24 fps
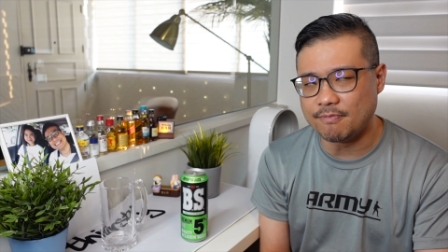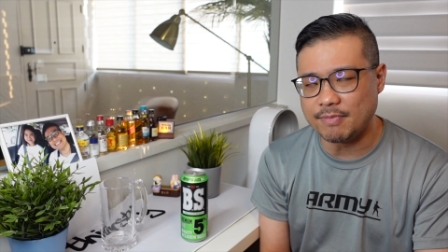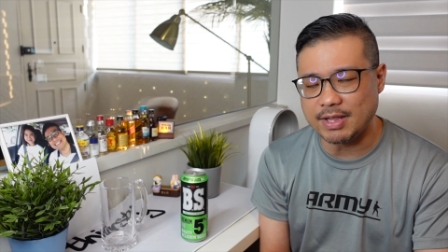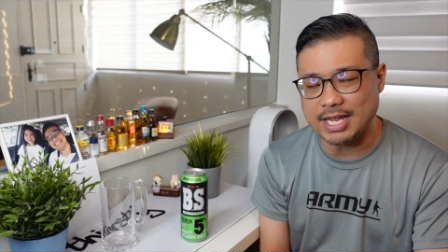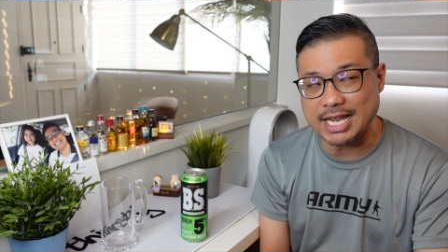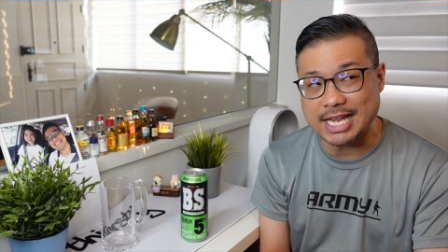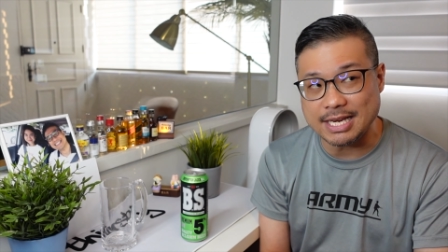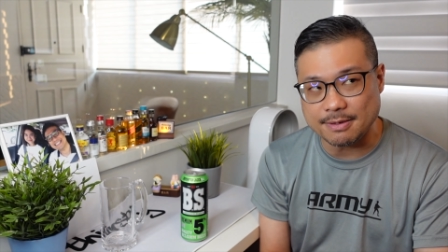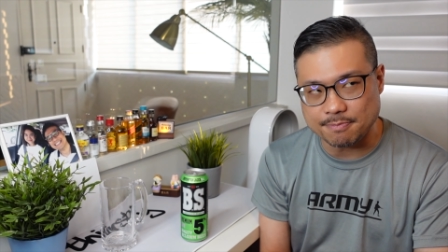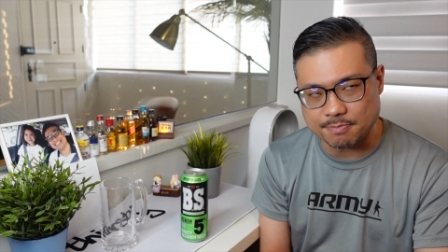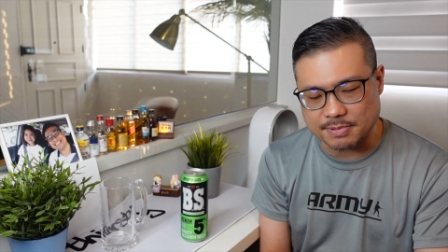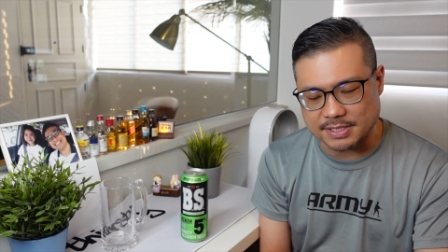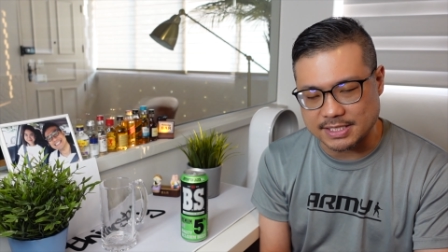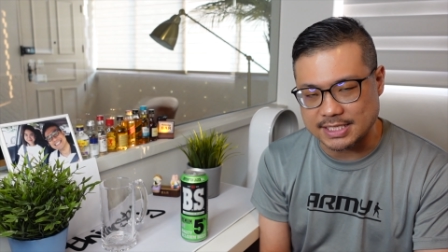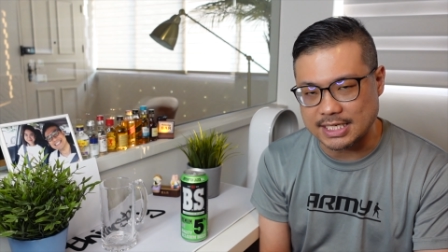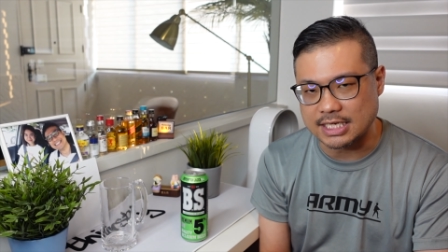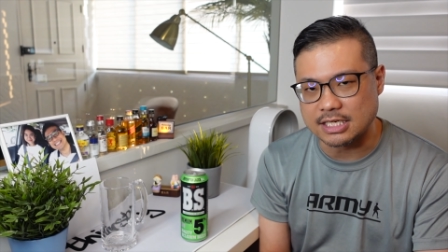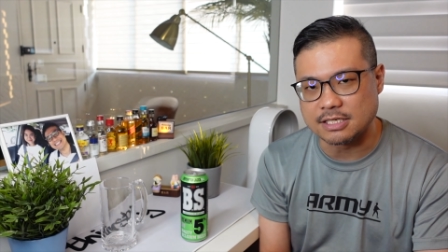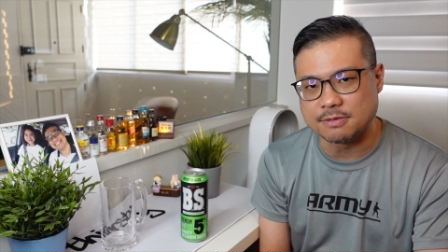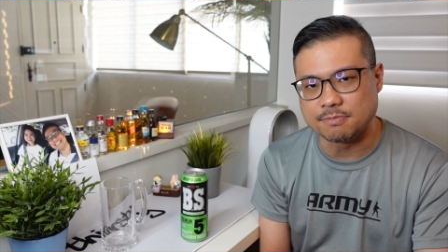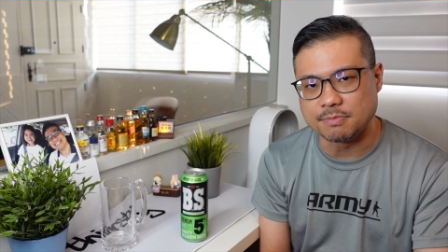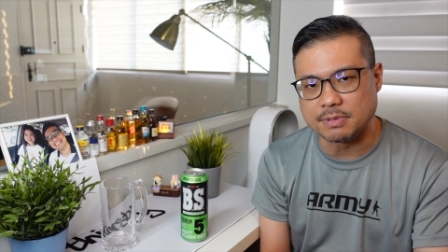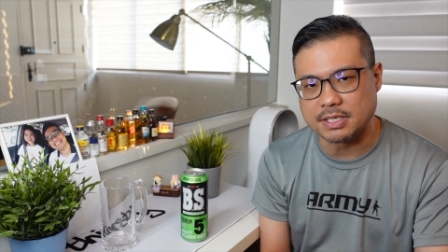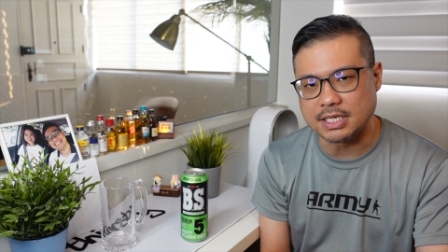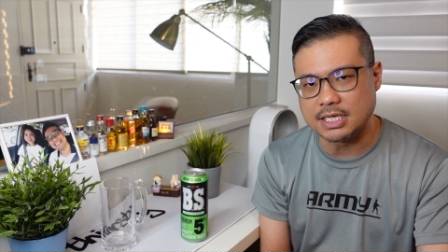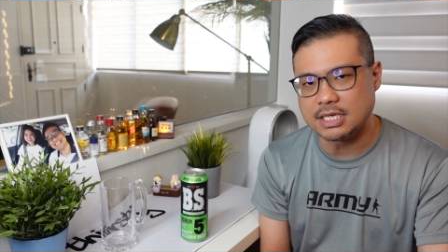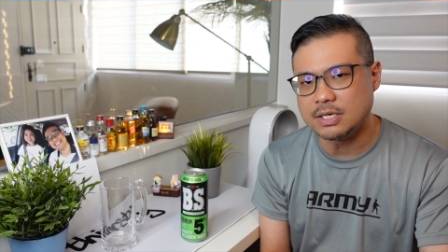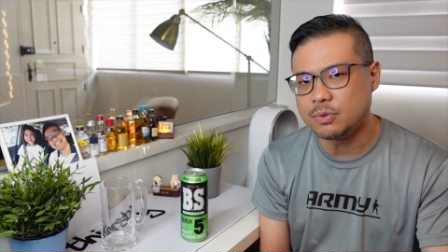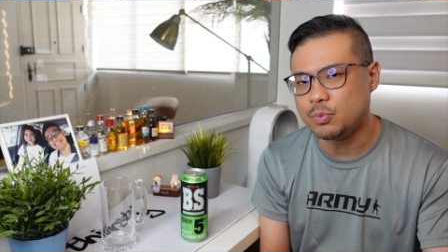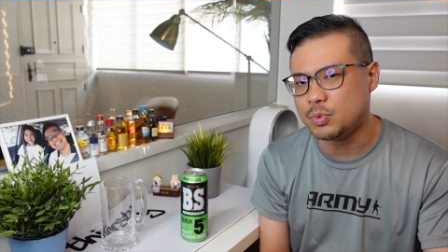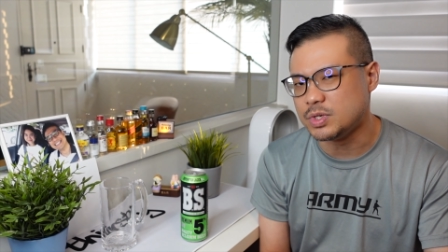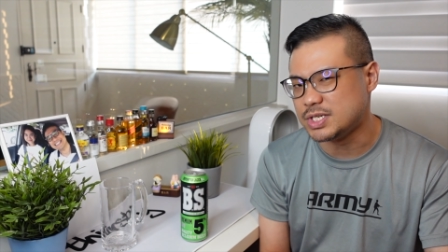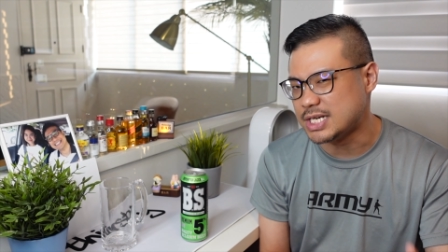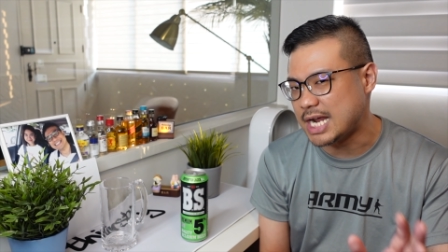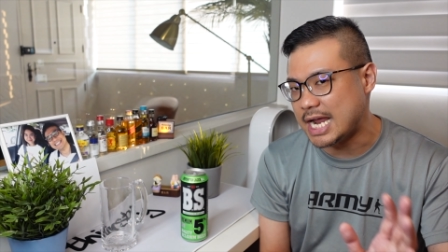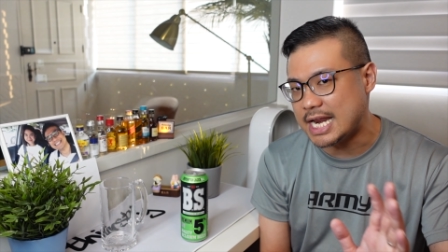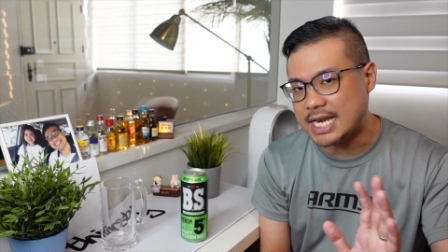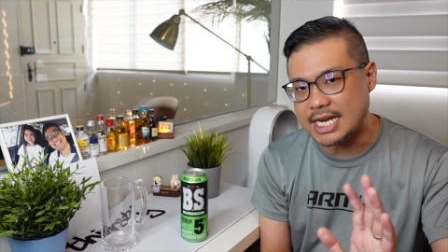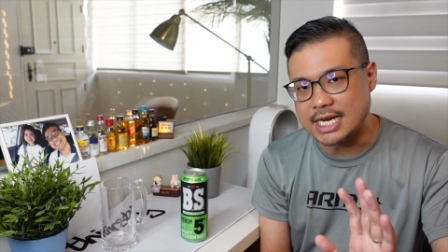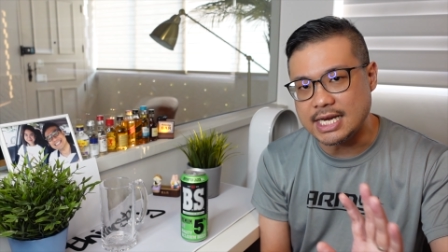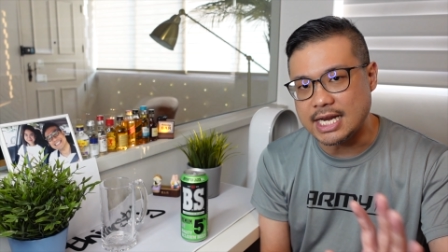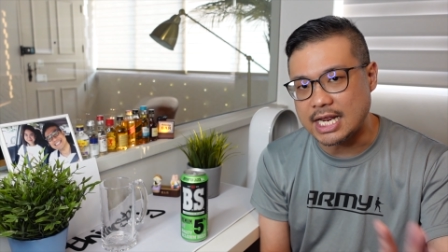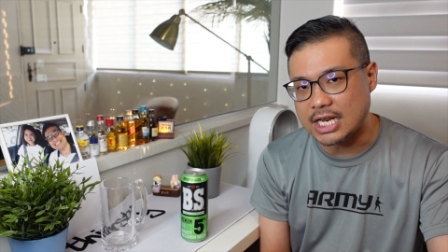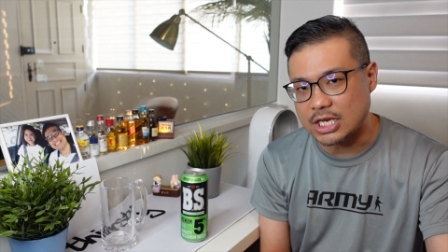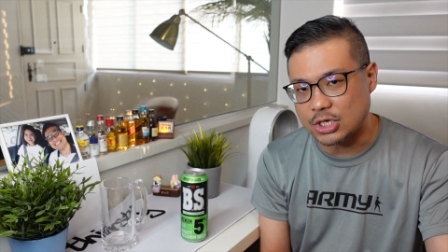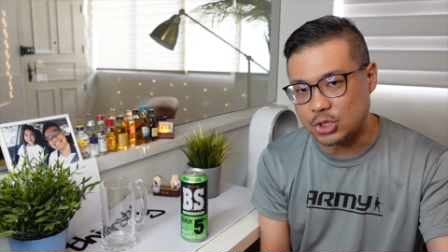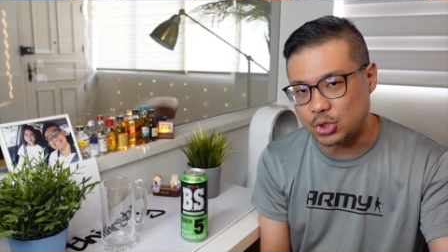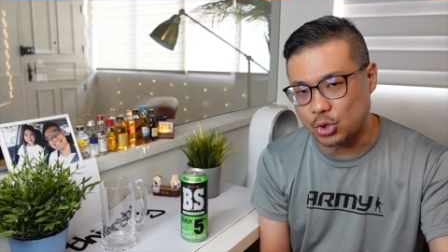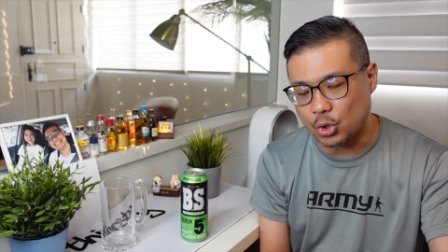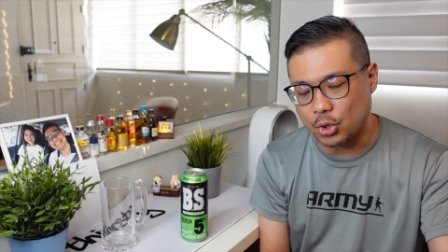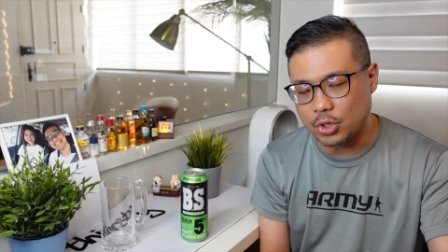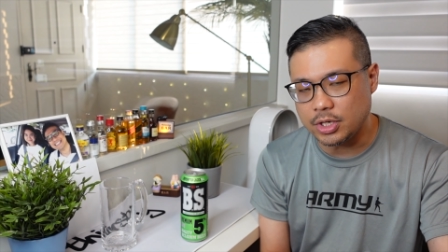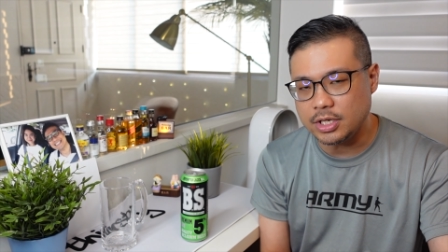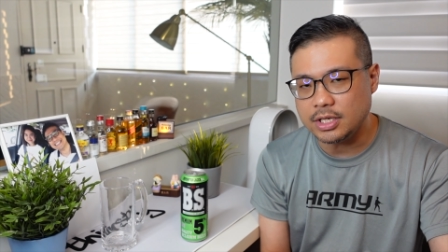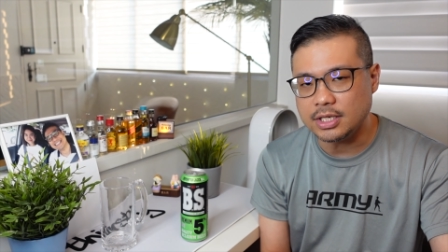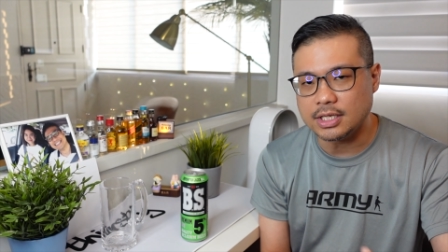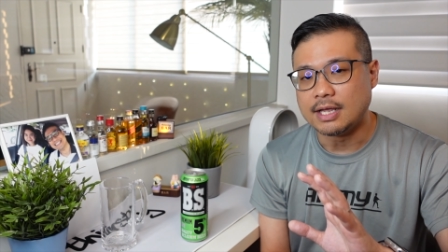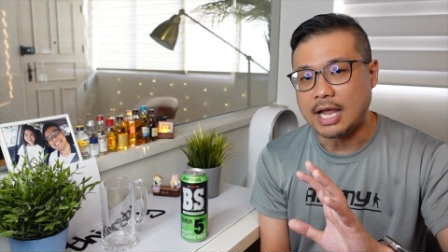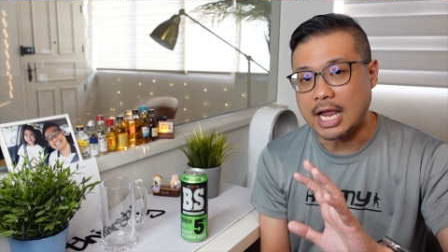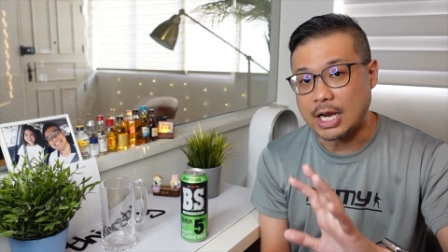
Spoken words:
8% beer, which I didn't enjoy.